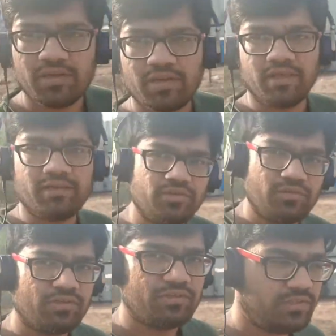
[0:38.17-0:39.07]
Like you
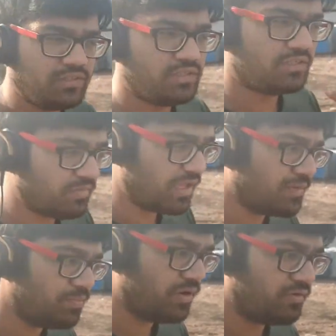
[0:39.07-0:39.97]
can see this
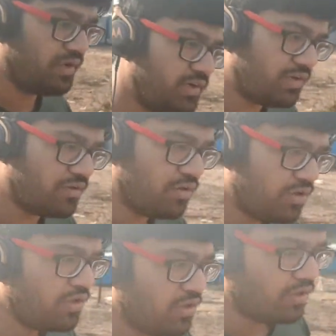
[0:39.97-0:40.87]
black part right now,
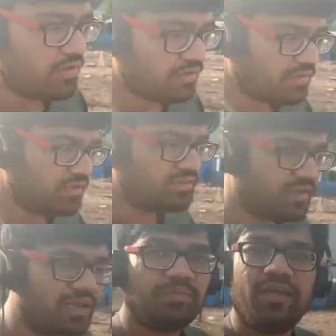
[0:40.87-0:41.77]
this
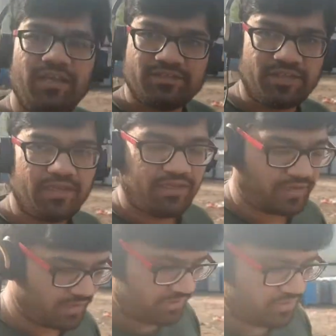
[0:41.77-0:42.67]
can be easily
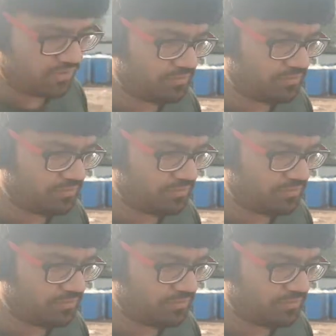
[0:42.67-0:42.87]
erased.